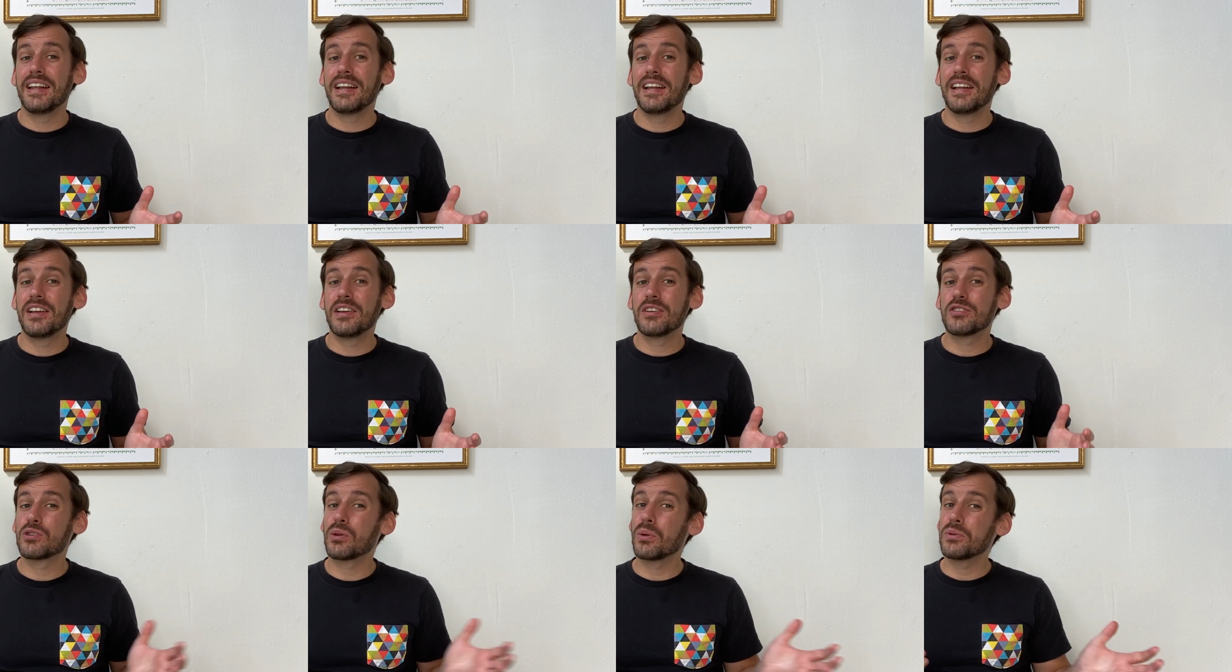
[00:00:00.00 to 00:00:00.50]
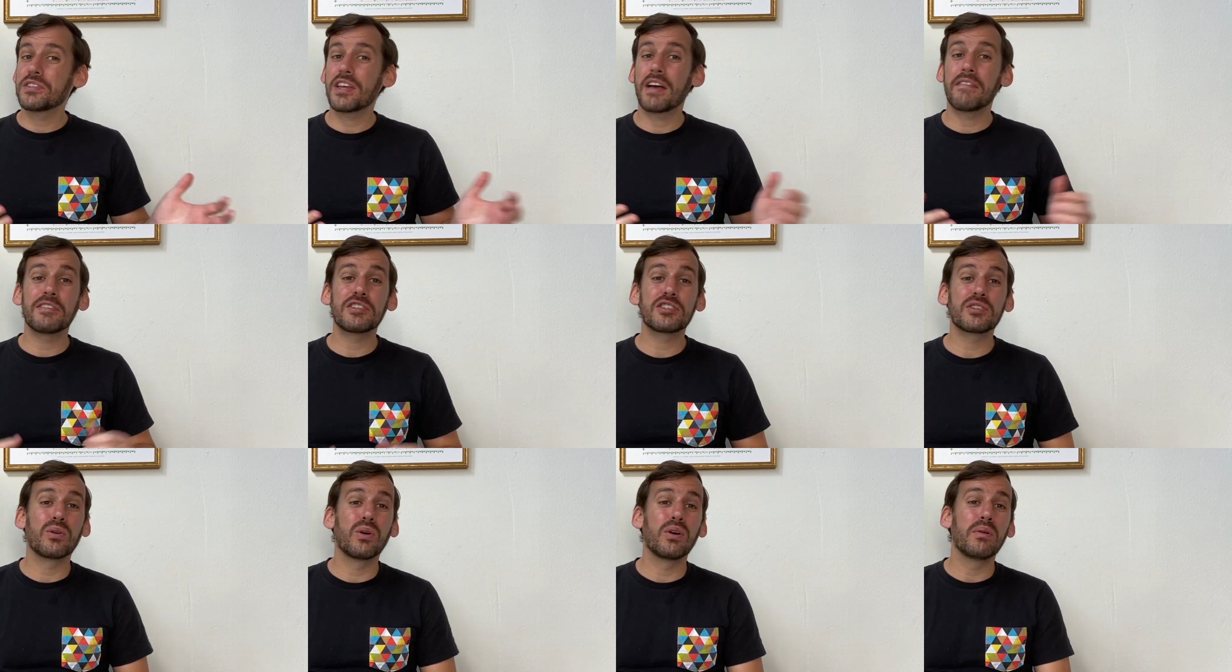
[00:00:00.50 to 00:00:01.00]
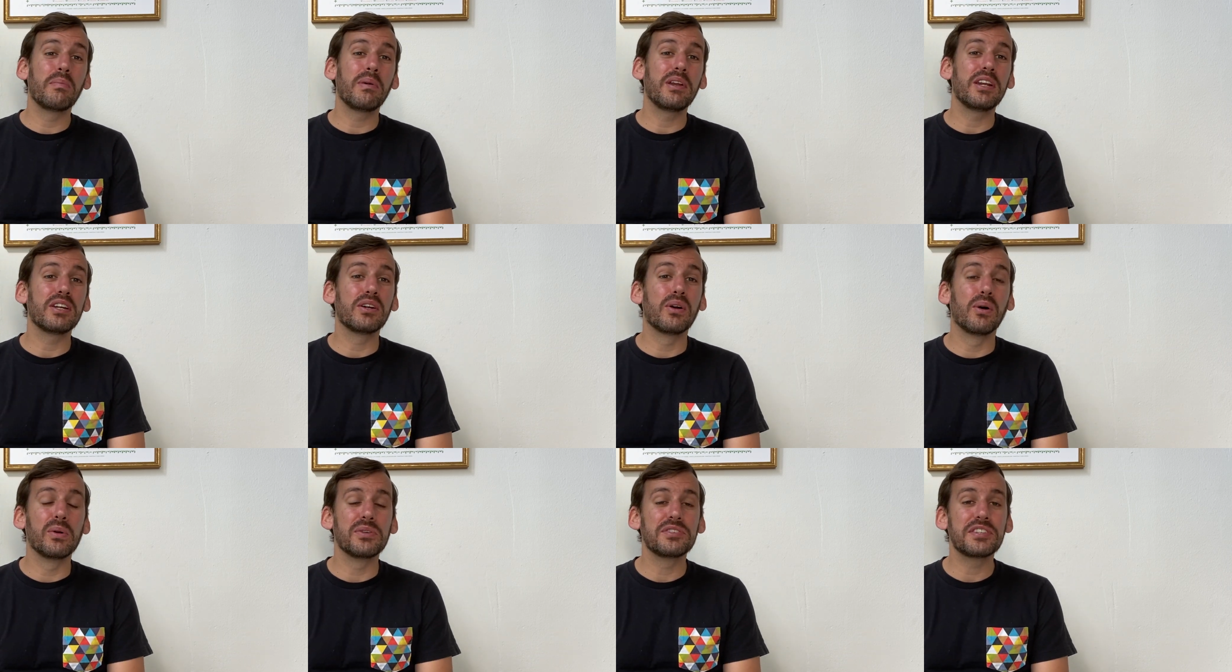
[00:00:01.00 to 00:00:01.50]
Xolos haven't scored many
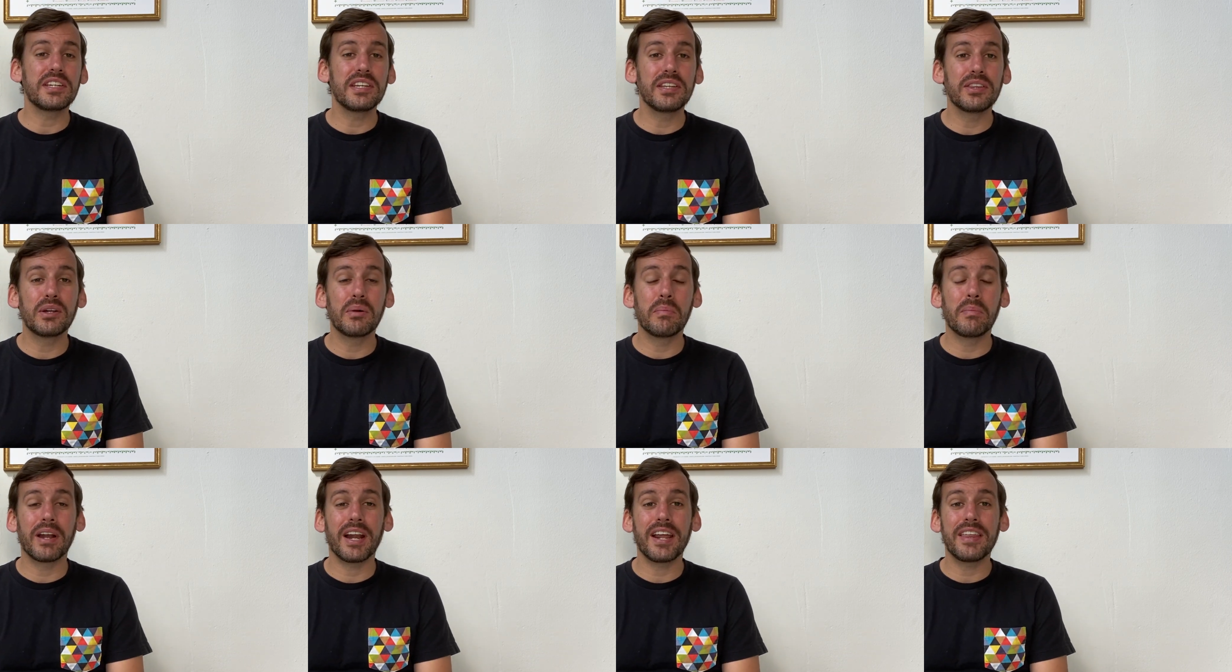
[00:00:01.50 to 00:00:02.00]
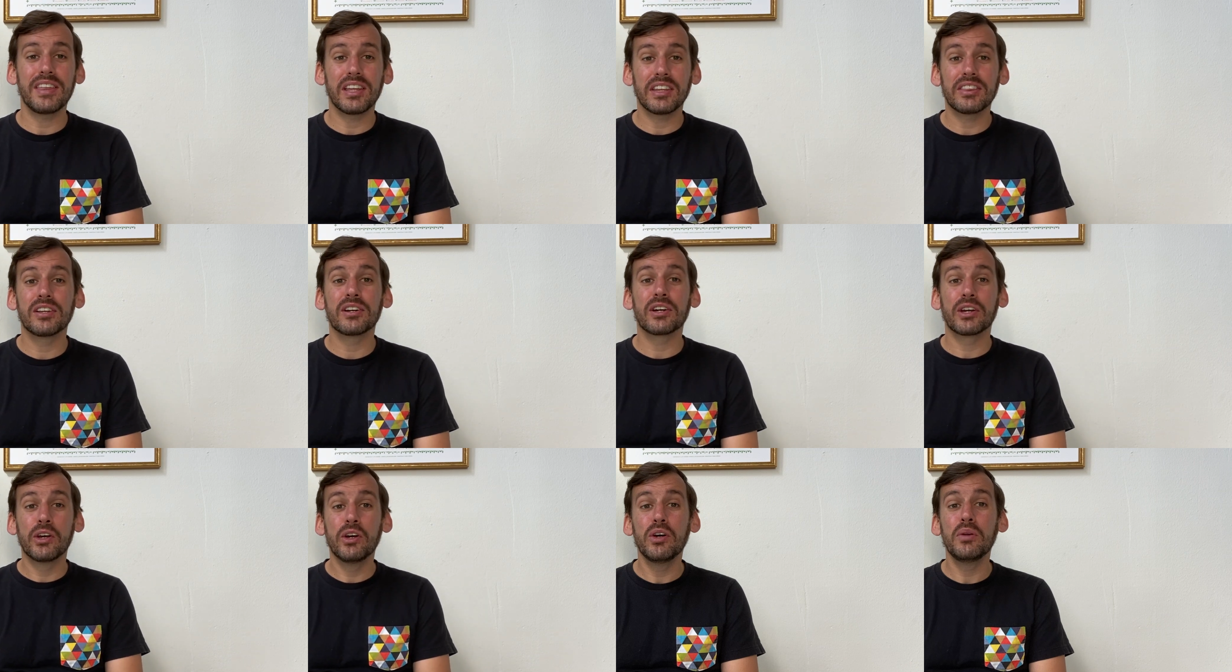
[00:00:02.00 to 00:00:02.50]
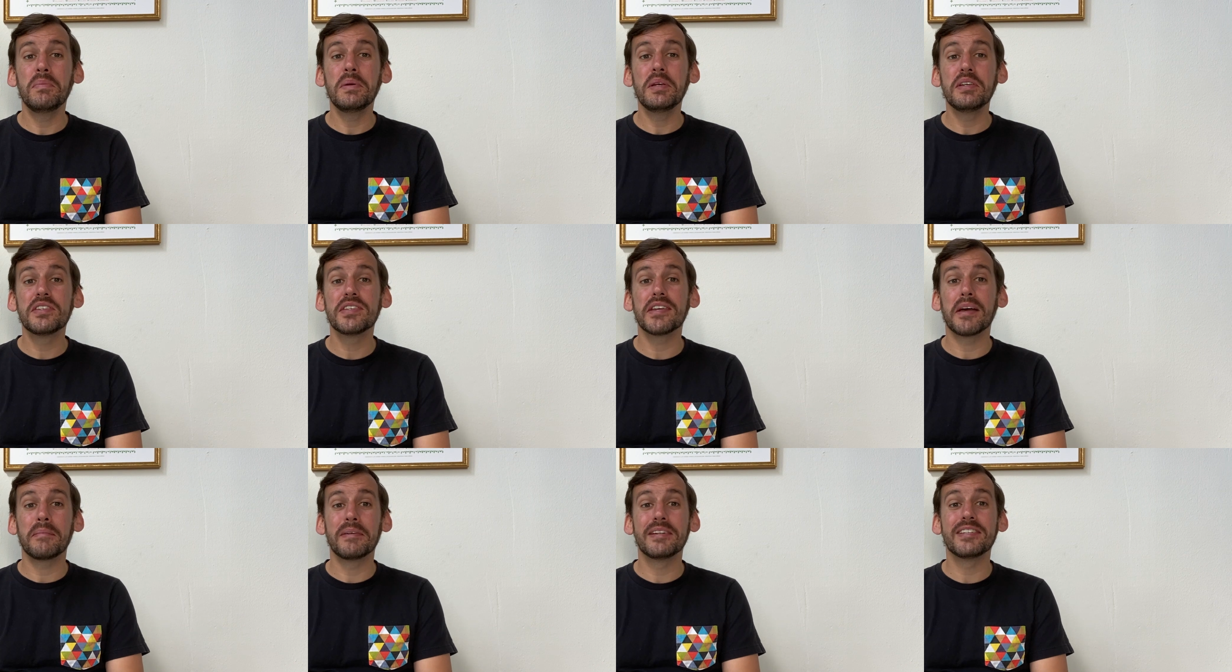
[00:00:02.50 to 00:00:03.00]
goals either, but I think there could be
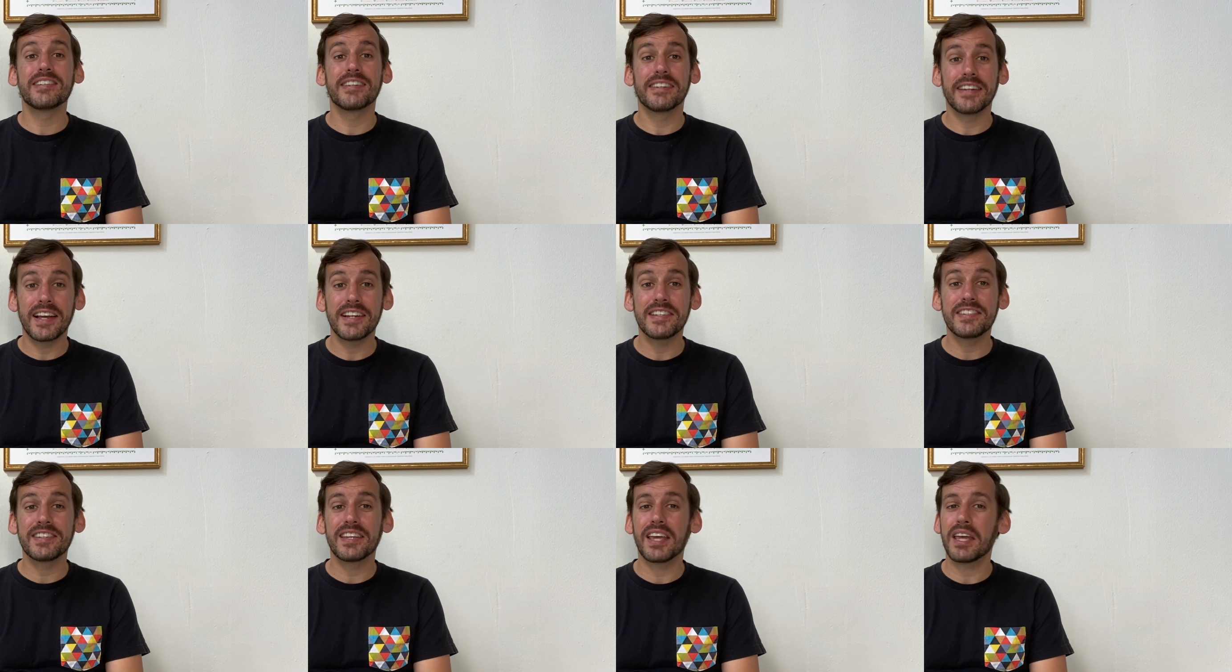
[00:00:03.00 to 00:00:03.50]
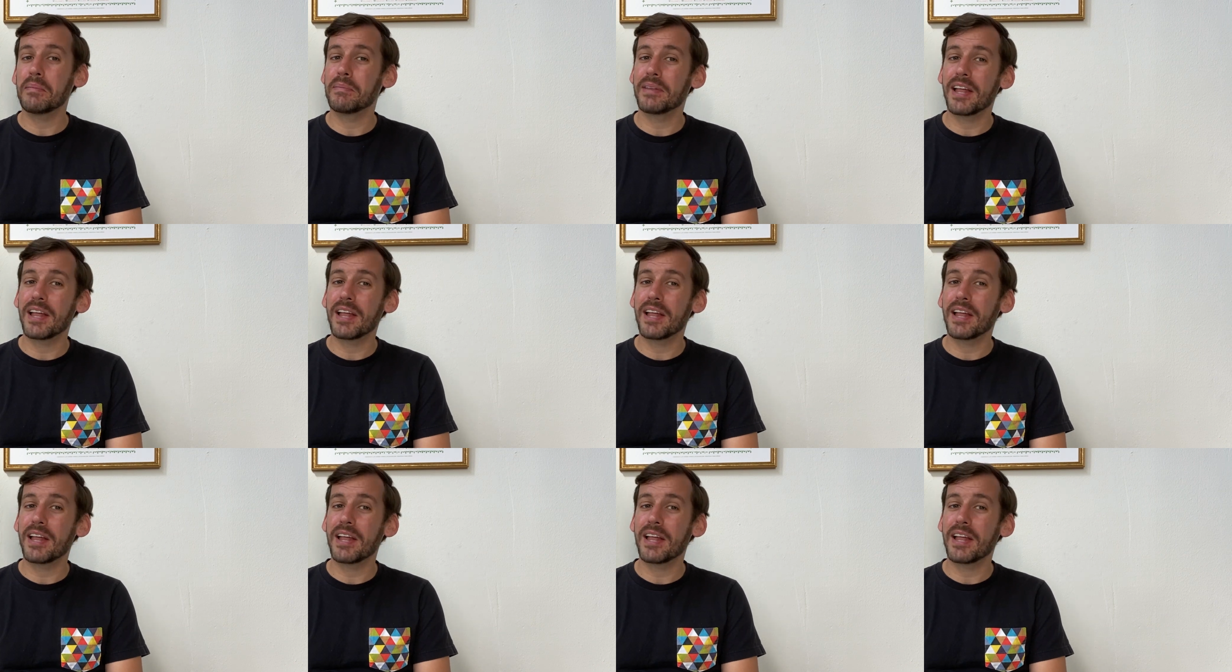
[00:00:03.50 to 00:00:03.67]
some in tonight's game.